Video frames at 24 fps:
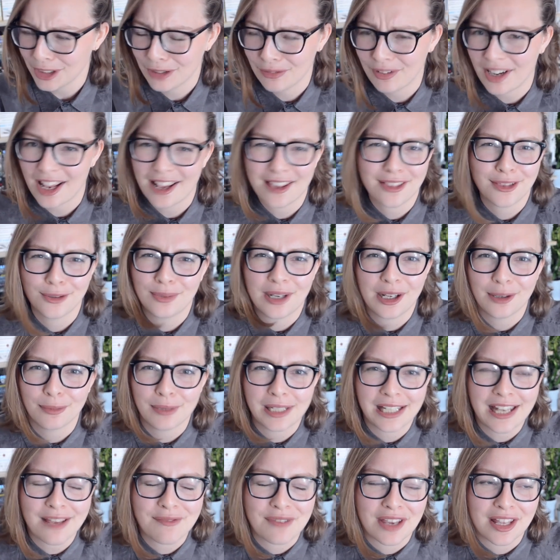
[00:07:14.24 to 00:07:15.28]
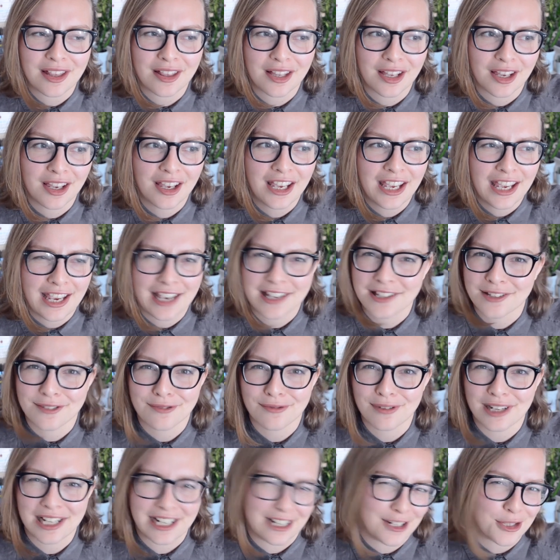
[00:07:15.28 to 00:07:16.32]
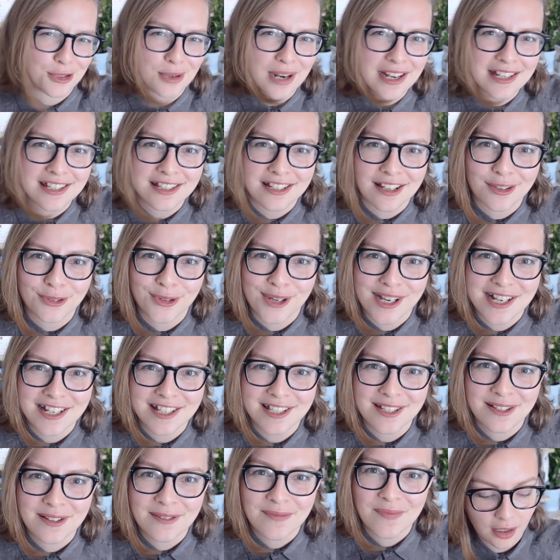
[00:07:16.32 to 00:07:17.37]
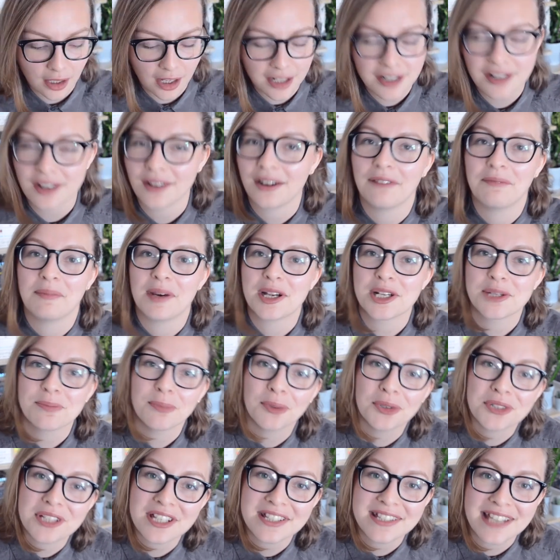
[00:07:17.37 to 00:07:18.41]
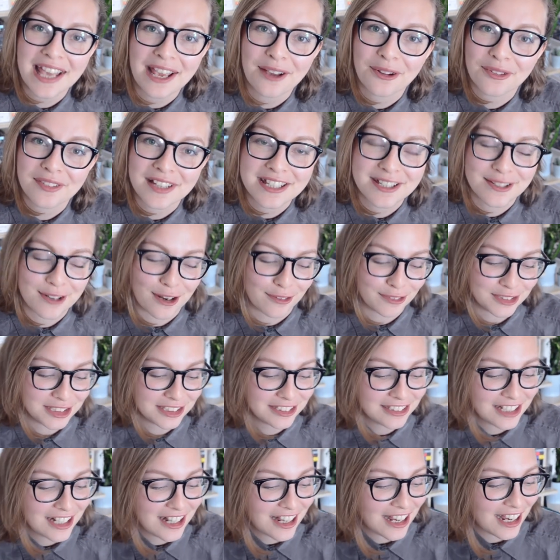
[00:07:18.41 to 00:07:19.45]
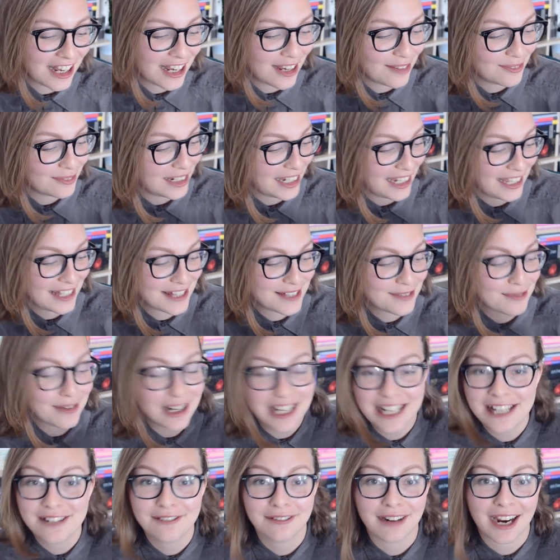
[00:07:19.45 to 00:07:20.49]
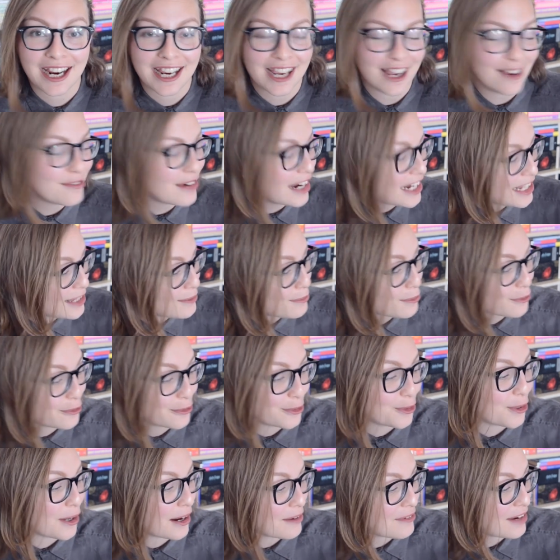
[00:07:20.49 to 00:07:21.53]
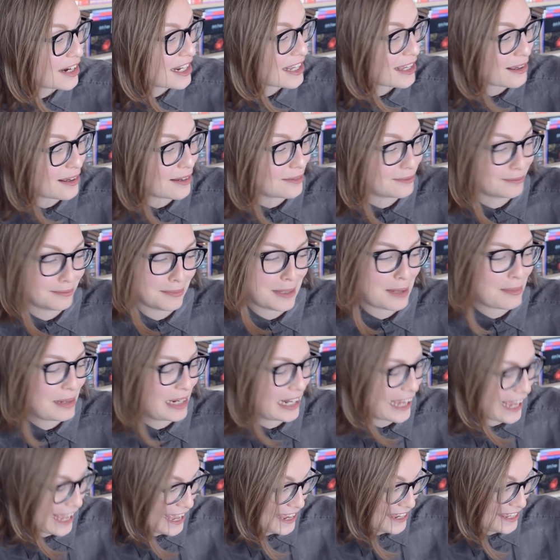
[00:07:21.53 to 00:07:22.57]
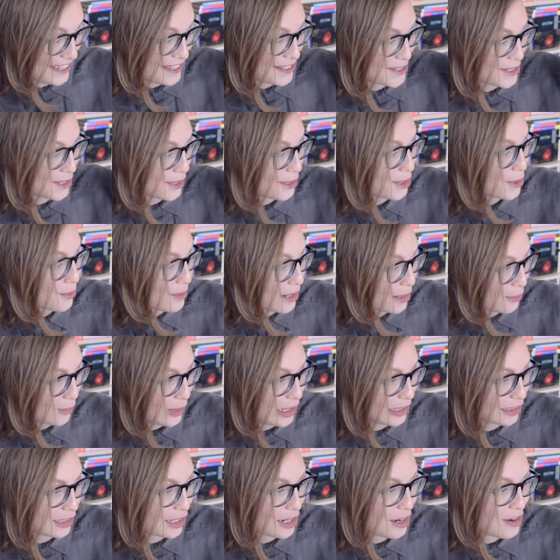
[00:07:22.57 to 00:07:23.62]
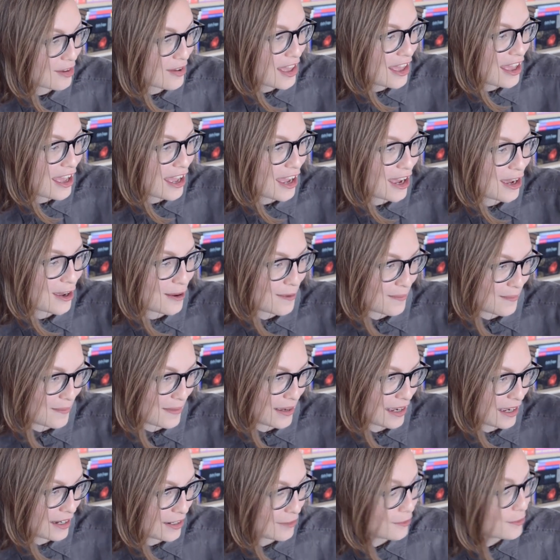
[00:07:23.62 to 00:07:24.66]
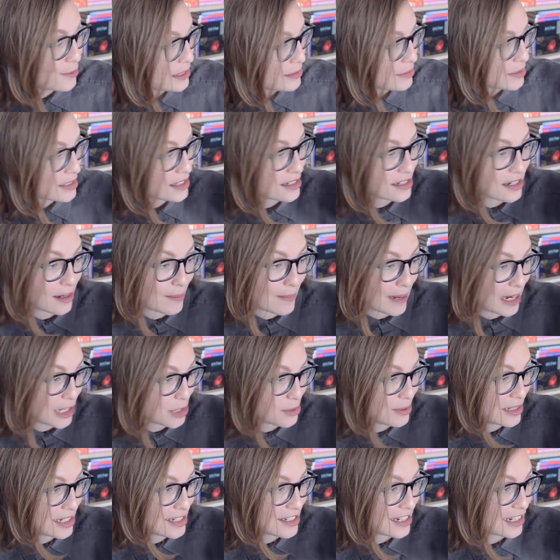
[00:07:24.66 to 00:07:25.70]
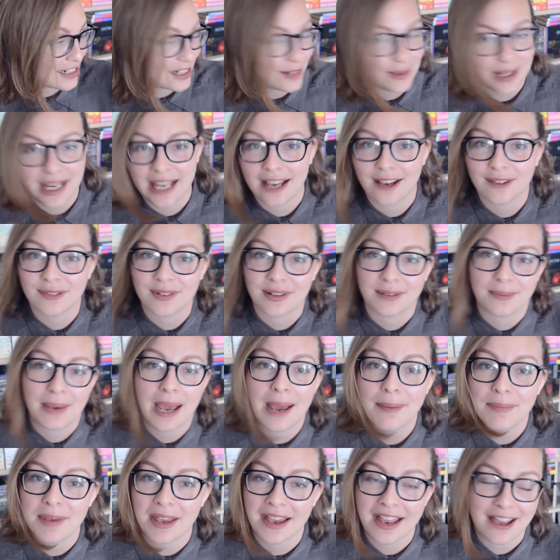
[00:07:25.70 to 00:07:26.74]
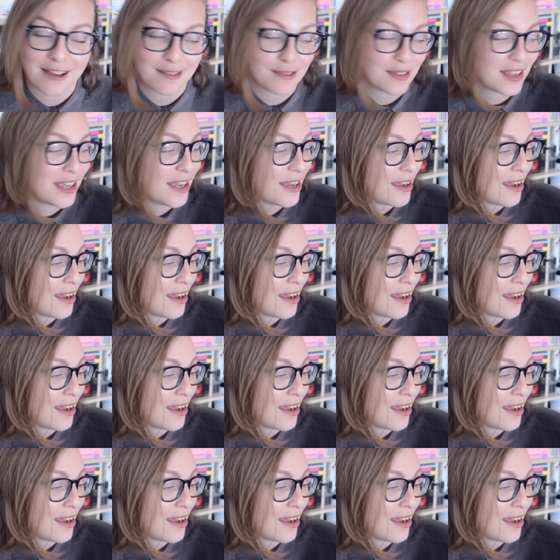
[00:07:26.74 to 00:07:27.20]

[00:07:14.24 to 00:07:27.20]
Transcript: like the world we live in that isn't really addressed otherwise. I don't have much more to say on this novel. It's really great. I read it before. I read it maybe like 8 years ago, quite a while ago, and I've always wanted to come back to it, and now I have, and I'm happy I have,